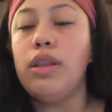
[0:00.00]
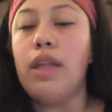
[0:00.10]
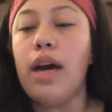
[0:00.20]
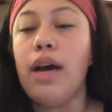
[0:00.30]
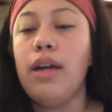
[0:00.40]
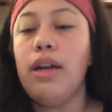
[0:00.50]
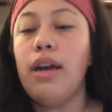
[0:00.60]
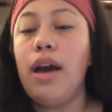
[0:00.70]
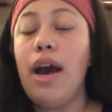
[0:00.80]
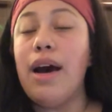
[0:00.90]
that
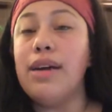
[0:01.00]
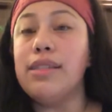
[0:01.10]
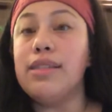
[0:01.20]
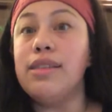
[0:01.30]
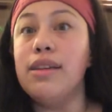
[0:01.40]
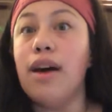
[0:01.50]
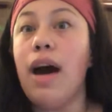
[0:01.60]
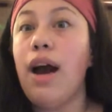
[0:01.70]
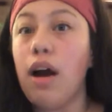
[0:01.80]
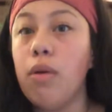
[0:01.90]
has the
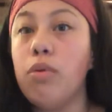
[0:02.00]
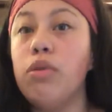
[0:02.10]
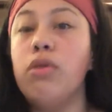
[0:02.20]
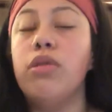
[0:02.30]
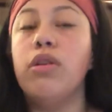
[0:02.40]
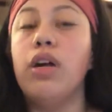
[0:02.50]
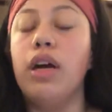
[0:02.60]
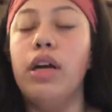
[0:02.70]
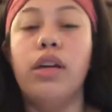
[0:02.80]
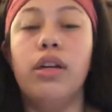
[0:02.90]
howl
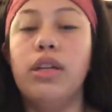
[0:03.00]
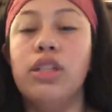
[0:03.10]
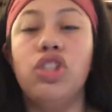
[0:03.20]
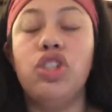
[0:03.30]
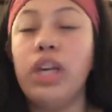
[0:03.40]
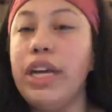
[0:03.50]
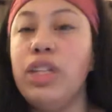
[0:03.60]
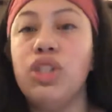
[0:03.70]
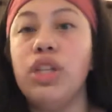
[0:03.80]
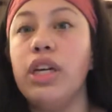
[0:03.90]
and is
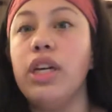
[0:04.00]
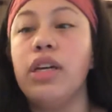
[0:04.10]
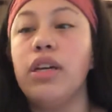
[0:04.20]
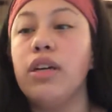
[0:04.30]
changing.